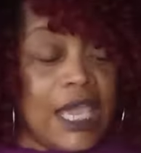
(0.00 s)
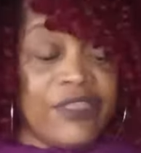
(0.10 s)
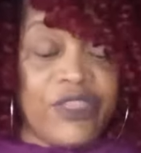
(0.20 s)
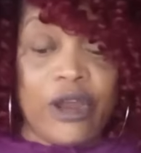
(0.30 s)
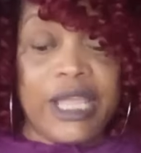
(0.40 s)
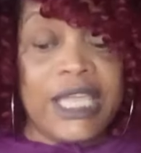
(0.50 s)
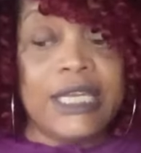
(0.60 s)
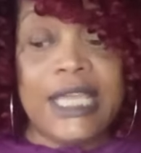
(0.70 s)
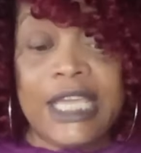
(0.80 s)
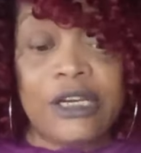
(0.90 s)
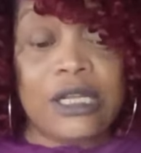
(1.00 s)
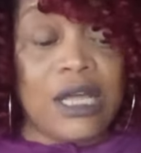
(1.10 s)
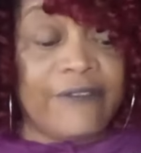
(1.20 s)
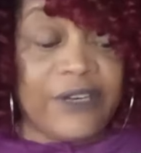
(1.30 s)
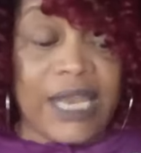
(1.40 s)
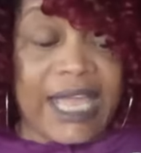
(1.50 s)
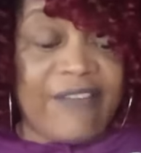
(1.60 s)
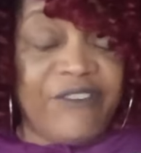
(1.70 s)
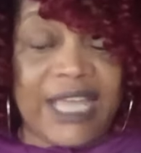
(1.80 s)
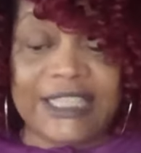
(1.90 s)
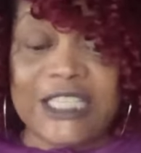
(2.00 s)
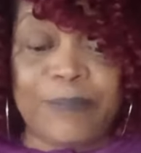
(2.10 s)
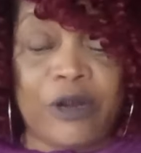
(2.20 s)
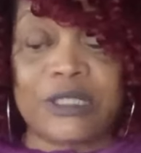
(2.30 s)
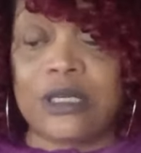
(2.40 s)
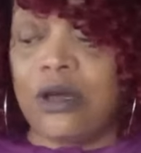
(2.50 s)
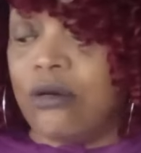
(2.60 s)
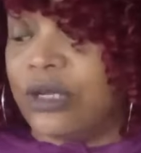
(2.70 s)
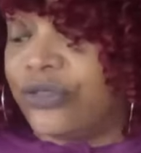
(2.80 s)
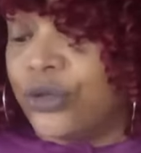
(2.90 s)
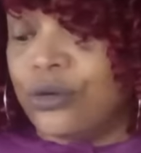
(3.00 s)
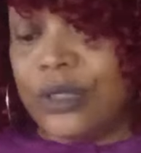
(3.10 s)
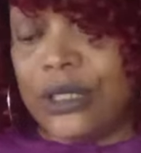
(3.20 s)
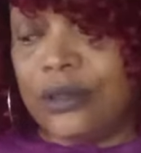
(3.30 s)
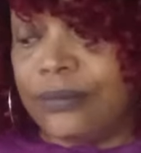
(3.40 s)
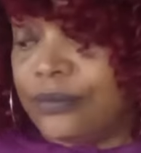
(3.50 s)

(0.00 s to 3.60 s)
And they're in a conflict. Like, I feel like this person going through it.